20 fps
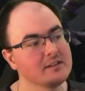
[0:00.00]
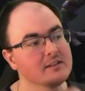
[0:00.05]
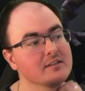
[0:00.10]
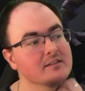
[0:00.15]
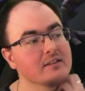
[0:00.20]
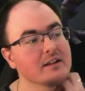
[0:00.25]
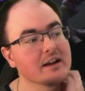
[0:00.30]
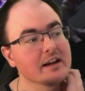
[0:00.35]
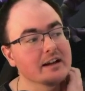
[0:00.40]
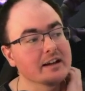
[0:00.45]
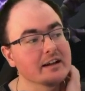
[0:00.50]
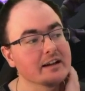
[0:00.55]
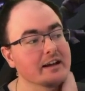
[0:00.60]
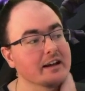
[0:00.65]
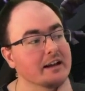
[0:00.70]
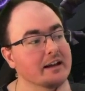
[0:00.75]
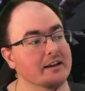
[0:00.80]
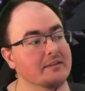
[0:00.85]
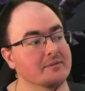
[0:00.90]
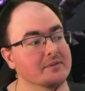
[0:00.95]
Right,
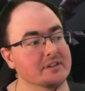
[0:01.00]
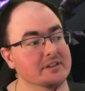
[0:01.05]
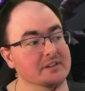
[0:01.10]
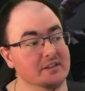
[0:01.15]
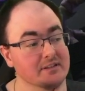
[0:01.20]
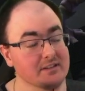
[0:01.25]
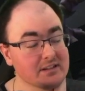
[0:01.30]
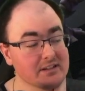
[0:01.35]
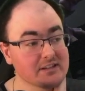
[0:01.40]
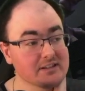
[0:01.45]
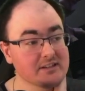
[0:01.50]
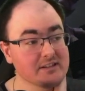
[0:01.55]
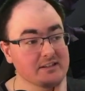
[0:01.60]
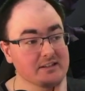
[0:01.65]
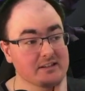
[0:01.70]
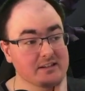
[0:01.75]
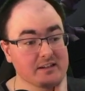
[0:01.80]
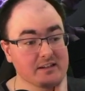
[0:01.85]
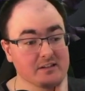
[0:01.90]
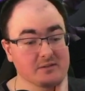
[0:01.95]
he's going to take a
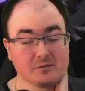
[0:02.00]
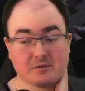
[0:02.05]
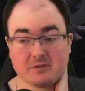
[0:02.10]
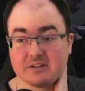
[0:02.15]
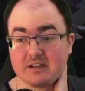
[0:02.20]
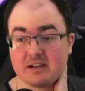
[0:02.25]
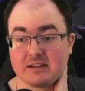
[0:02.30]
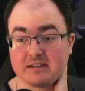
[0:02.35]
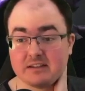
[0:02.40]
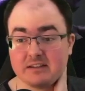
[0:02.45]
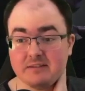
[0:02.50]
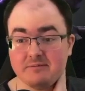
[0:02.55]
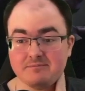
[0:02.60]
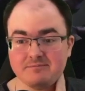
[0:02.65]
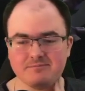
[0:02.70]
turn next, which is handy.